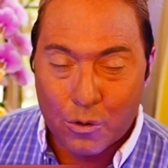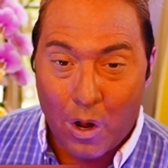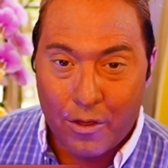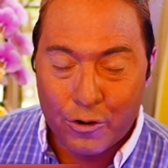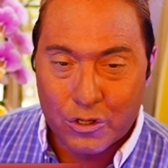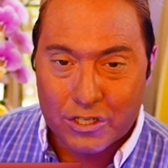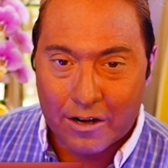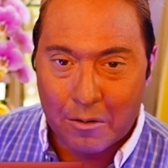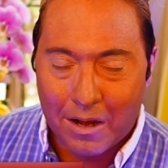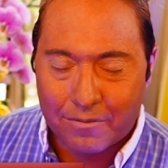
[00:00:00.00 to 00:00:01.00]
There is no
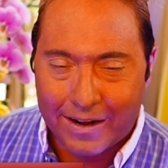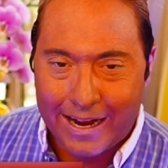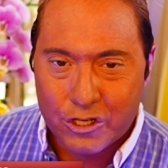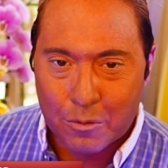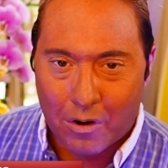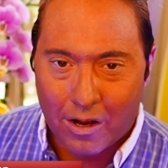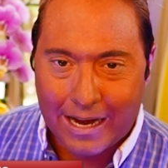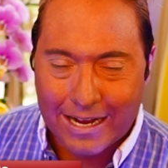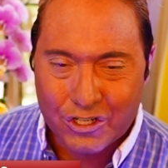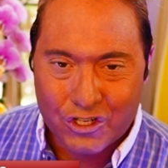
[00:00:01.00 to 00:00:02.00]
other newsletter among
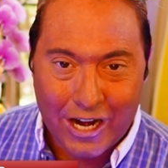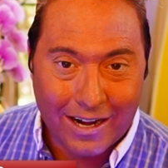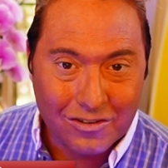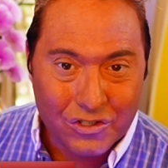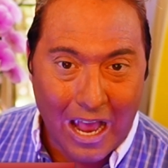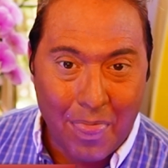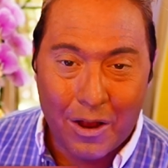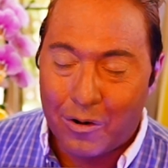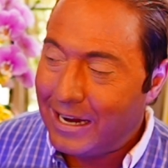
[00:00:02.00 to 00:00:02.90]
financial broadcast channels,